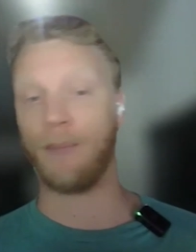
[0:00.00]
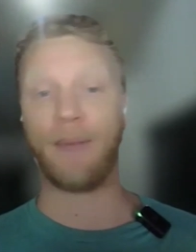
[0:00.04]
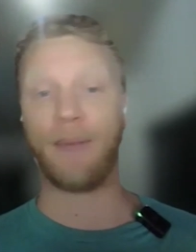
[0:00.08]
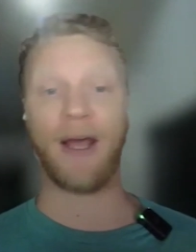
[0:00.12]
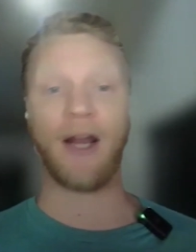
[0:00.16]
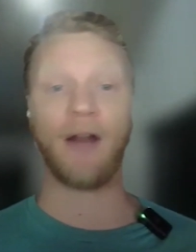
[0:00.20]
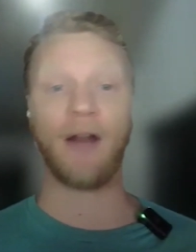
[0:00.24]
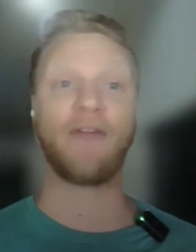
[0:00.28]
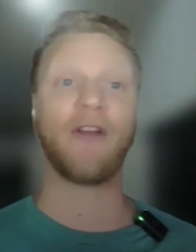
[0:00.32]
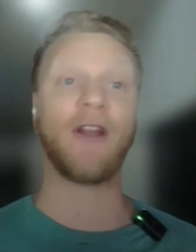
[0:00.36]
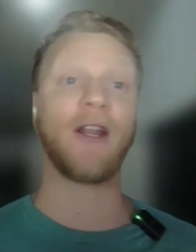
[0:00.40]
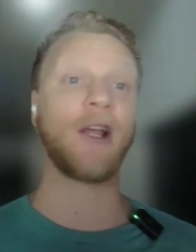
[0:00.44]

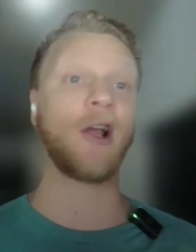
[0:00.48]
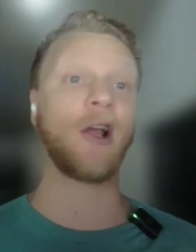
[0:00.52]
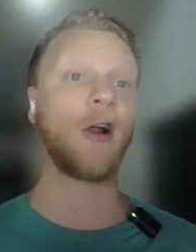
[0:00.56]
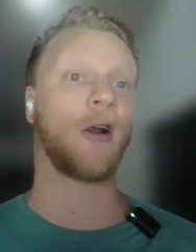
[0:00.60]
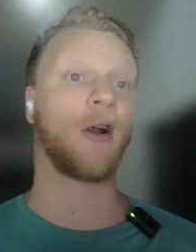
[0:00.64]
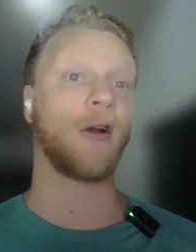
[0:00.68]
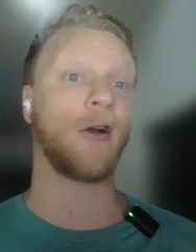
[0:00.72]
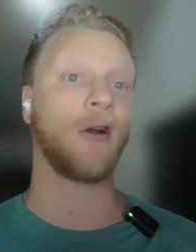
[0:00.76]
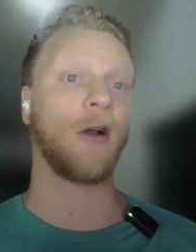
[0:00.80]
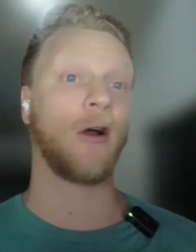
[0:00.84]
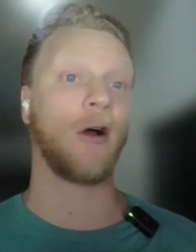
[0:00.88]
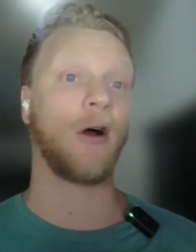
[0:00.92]
benefiting
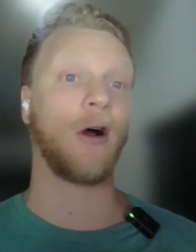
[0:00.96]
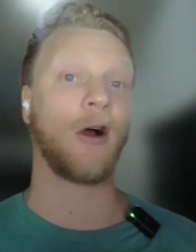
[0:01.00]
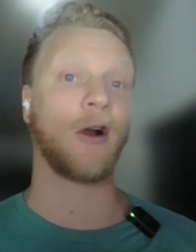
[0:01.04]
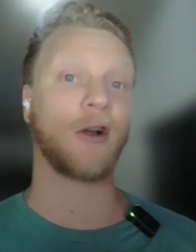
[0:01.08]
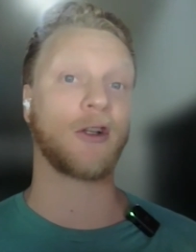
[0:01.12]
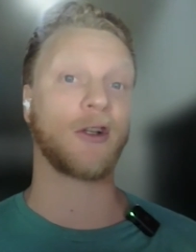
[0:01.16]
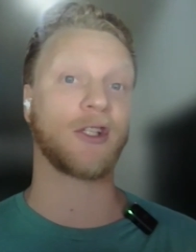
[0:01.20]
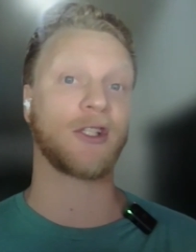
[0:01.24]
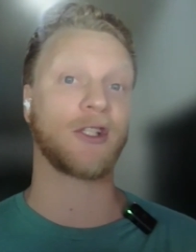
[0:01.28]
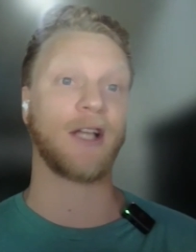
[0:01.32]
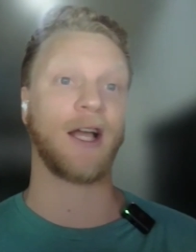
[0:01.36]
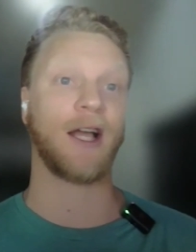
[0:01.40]
our
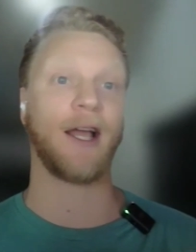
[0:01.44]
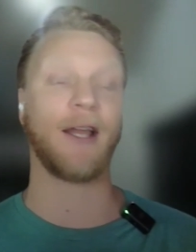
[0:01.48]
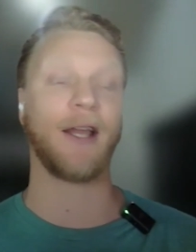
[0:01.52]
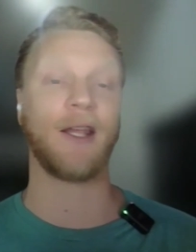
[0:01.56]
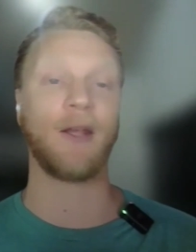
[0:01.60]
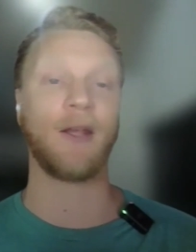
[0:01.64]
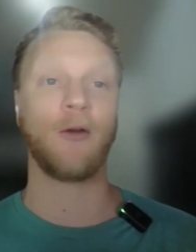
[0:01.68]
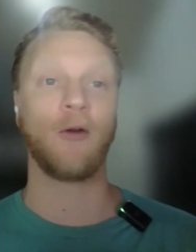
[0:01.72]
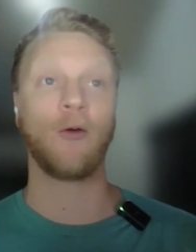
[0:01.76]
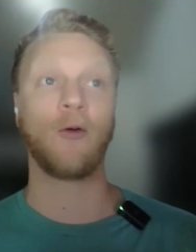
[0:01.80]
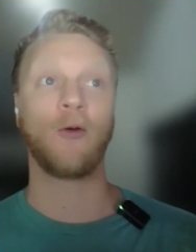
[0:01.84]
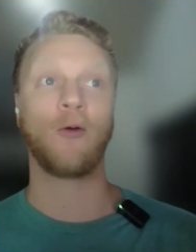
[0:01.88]

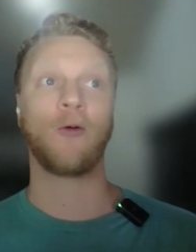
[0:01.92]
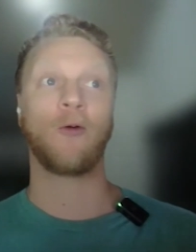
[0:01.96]
society?